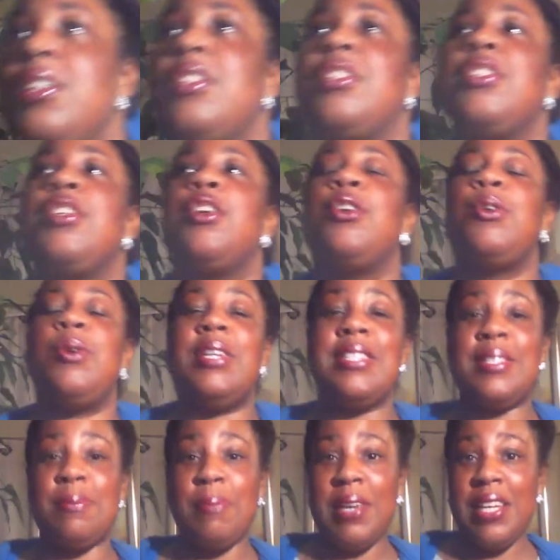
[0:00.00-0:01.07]
So
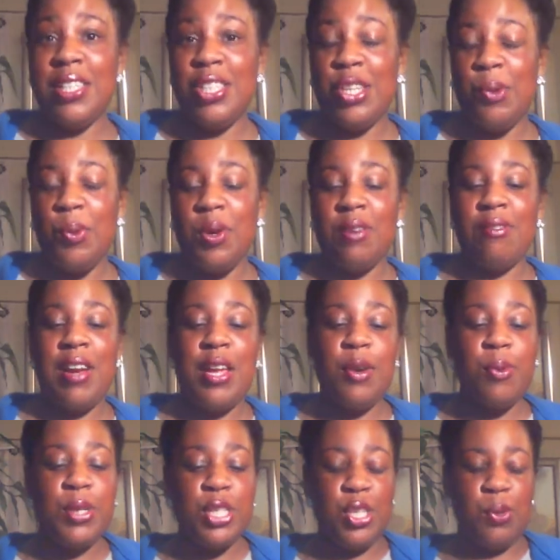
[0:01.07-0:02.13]
it's me, G1
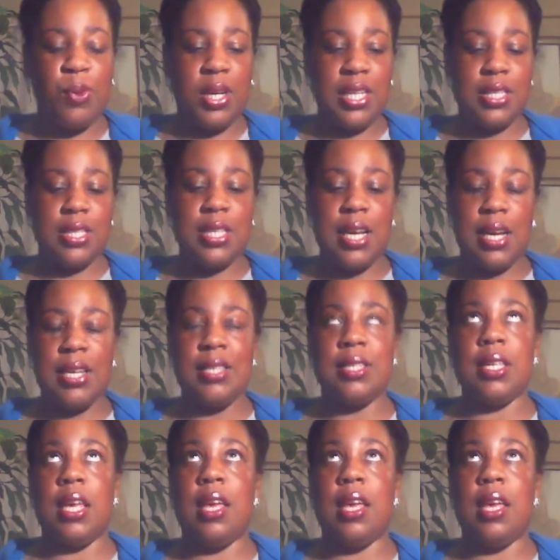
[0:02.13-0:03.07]
Writer with G1 Insights,